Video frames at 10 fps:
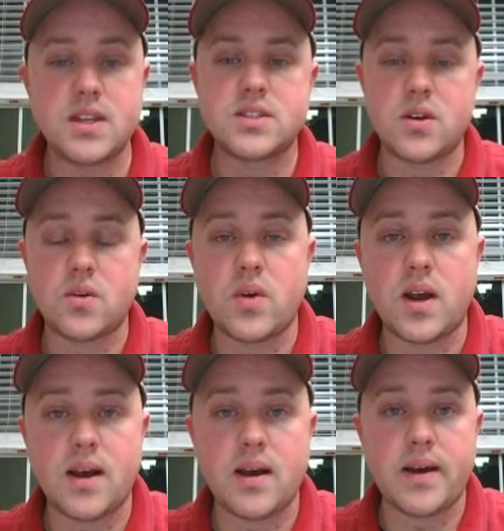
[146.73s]
So
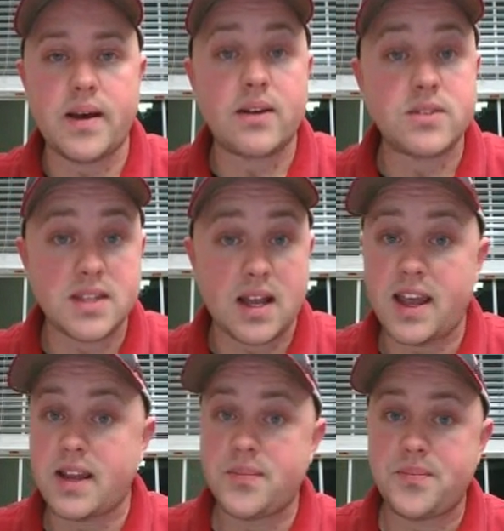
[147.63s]

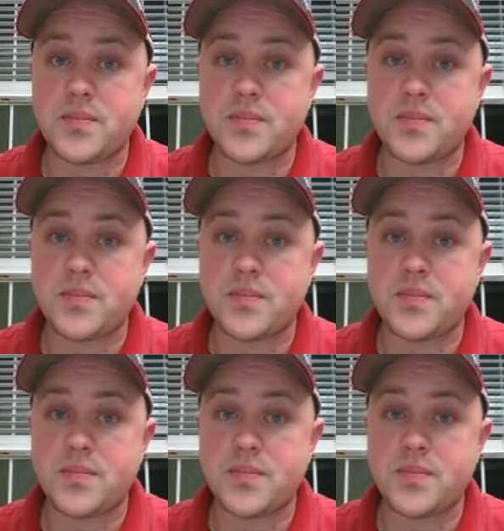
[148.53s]
outside,